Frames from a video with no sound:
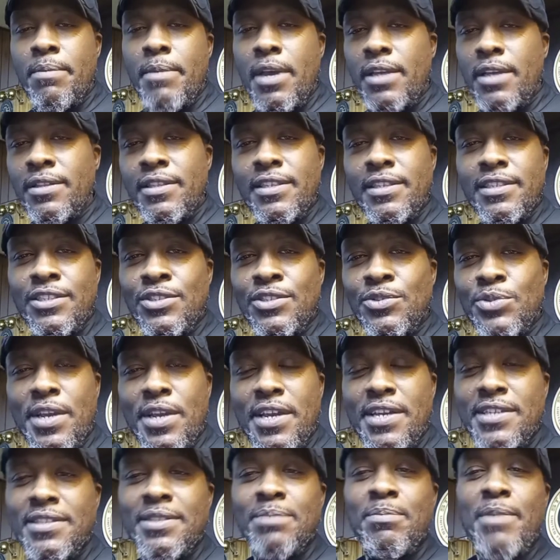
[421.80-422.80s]
come out this
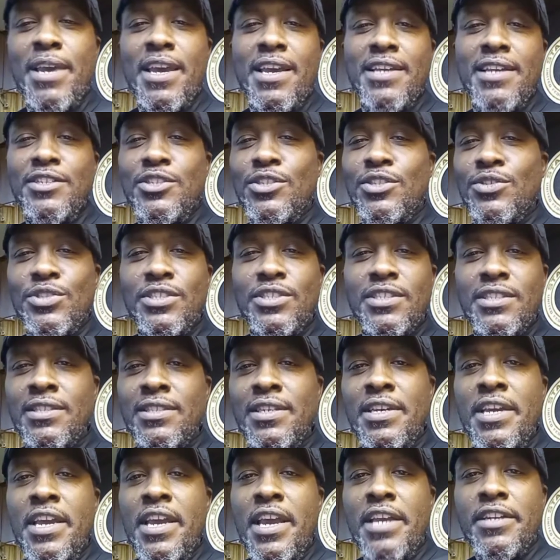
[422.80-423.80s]
trance, man,
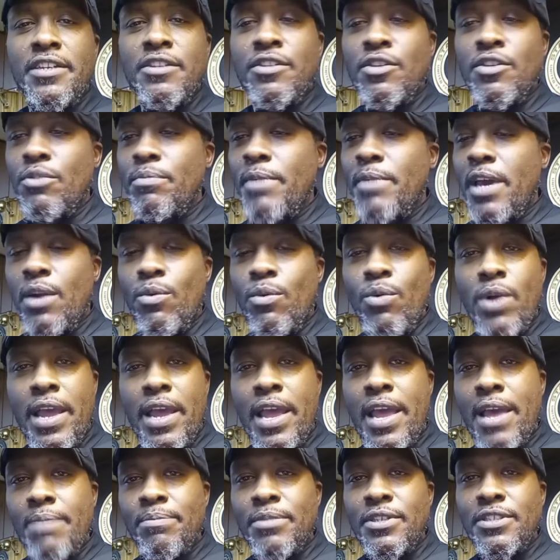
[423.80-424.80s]
just no matter
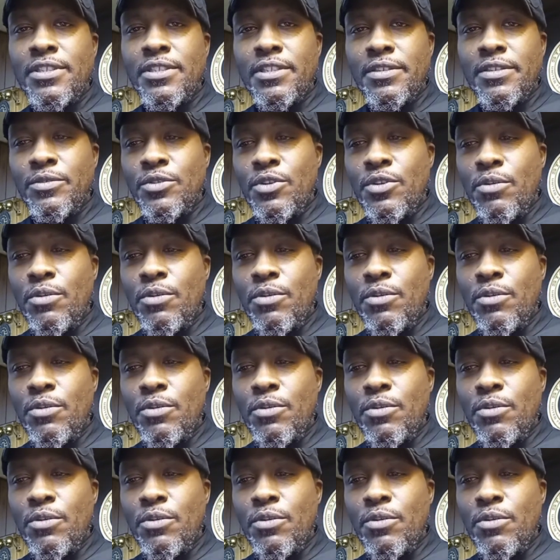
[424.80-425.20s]
what happens,